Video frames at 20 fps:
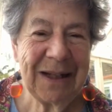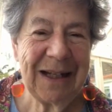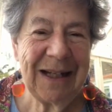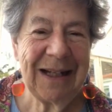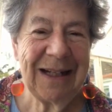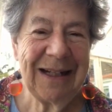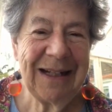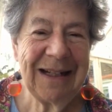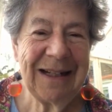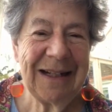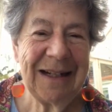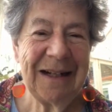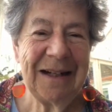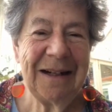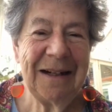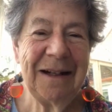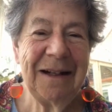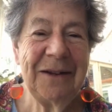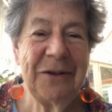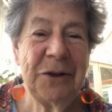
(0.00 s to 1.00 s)
in
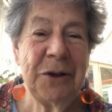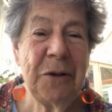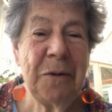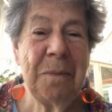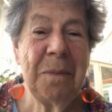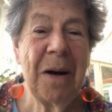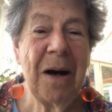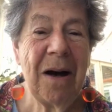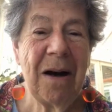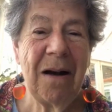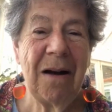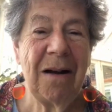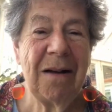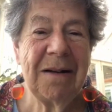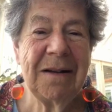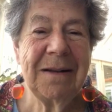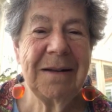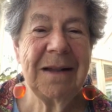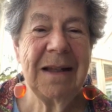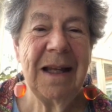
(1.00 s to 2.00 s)
2
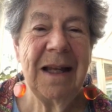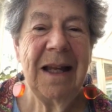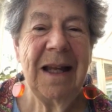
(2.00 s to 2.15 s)
parts,